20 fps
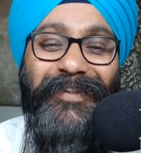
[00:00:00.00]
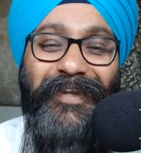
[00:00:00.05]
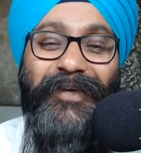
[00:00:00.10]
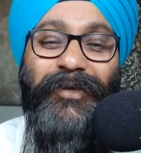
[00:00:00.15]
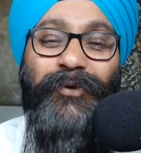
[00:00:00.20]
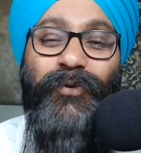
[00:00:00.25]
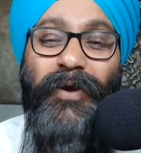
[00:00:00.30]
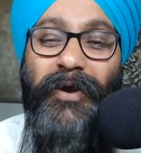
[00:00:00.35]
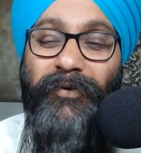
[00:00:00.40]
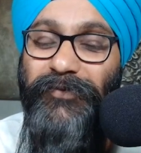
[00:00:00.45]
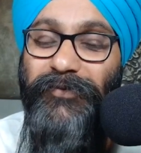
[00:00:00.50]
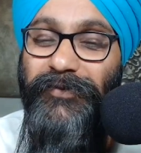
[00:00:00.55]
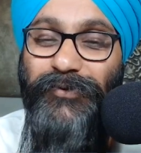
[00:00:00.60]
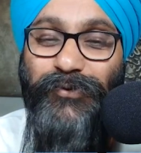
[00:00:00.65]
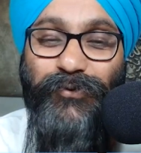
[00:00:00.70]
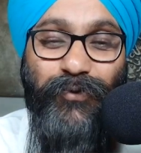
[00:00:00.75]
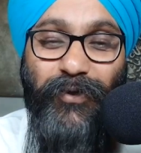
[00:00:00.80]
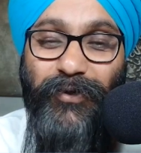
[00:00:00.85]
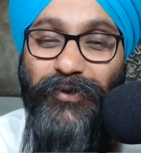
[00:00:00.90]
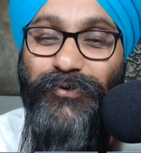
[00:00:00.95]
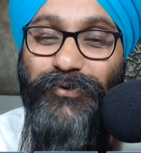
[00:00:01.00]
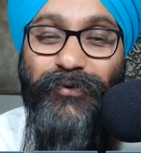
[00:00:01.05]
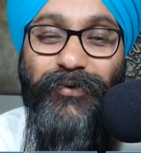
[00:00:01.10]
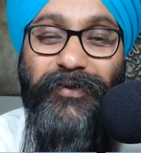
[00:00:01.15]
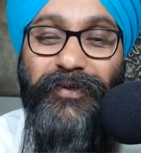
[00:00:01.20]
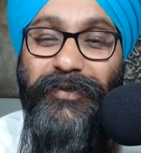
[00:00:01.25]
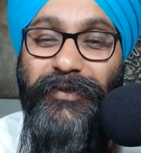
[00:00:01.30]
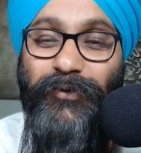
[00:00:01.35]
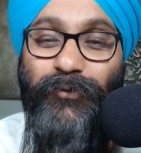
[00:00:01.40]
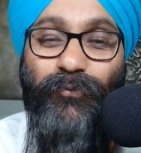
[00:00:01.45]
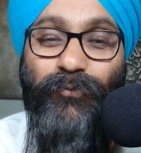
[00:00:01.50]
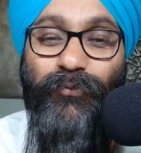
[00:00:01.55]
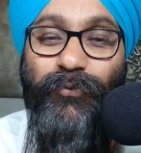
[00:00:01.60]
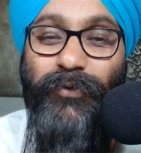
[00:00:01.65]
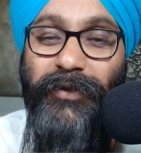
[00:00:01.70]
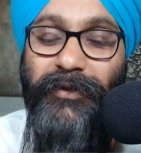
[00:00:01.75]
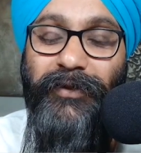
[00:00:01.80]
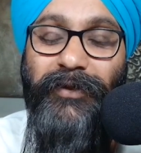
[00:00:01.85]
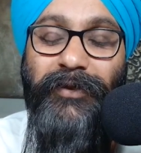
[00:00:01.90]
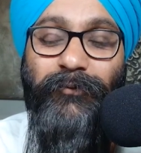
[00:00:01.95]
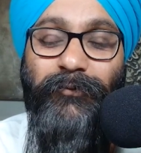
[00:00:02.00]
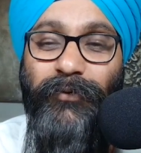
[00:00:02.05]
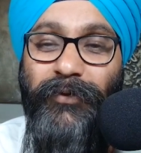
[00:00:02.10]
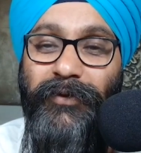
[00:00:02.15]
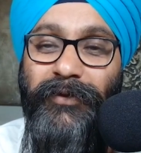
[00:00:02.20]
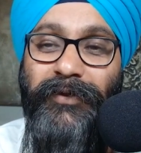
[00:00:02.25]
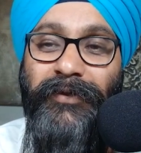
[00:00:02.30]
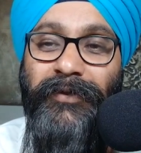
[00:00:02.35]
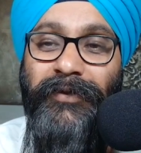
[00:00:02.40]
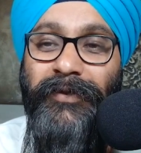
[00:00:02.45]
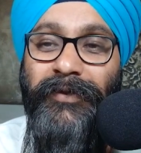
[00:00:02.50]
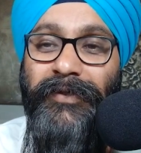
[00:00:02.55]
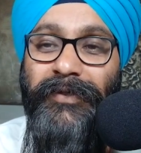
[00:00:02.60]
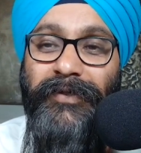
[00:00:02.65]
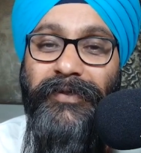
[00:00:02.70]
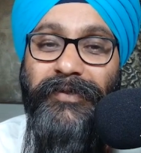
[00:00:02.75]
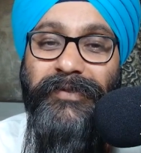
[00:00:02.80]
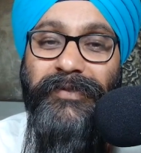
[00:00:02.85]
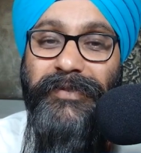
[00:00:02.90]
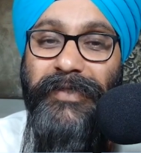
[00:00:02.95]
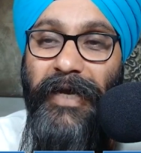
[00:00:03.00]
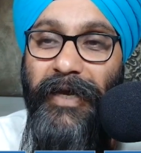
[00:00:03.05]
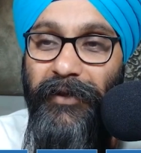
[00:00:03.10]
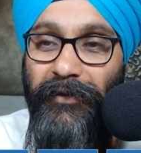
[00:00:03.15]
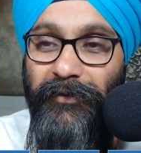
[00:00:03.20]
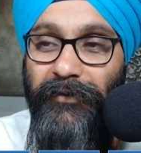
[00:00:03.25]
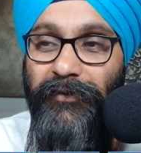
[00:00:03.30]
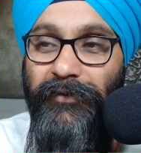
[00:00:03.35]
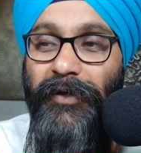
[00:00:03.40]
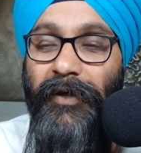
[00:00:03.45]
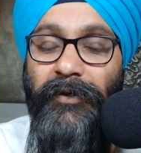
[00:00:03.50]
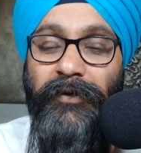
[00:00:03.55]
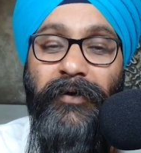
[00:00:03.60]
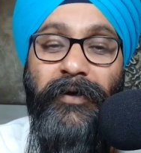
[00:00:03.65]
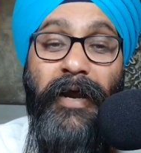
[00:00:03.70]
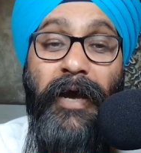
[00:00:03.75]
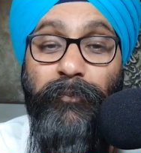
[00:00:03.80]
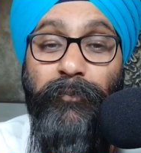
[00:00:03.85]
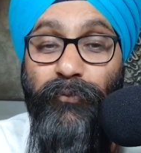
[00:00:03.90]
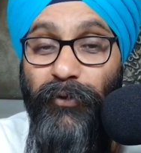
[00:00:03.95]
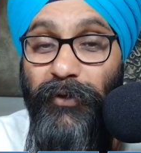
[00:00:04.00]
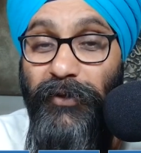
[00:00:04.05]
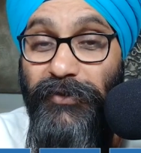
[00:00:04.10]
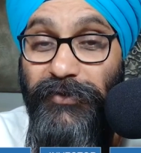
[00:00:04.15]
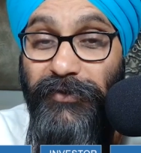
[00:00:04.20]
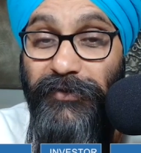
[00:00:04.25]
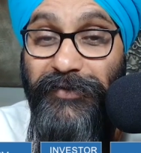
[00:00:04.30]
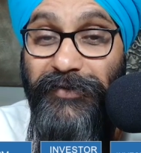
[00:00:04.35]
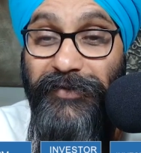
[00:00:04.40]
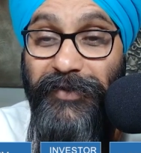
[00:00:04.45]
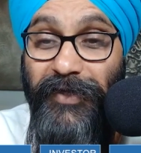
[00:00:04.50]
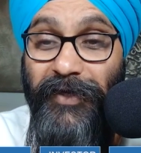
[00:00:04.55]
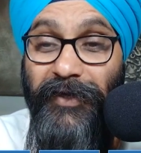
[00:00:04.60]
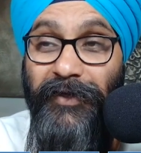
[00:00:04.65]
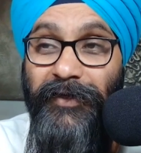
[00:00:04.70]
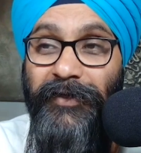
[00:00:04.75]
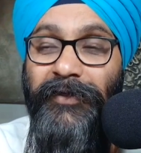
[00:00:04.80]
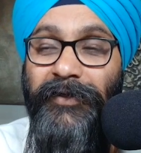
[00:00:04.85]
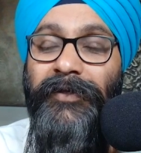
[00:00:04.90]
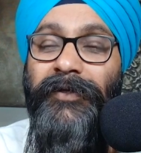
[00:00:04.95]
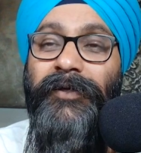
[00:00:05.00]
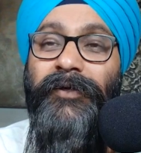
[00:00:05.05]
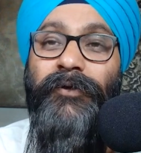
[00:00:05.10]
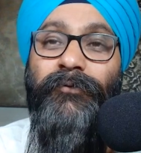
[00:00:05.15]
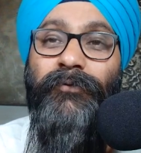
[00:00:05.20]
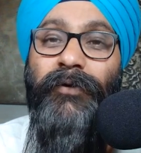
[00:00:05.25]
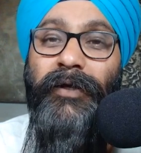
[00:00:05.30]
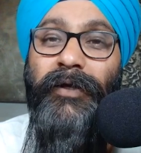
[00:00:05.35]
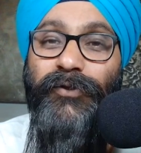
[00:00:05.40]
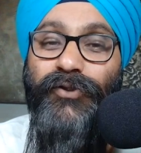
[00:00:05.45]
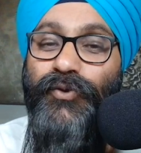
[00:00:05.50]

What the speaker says: Like, you have to structure the deal really, really solid on an operations side, right?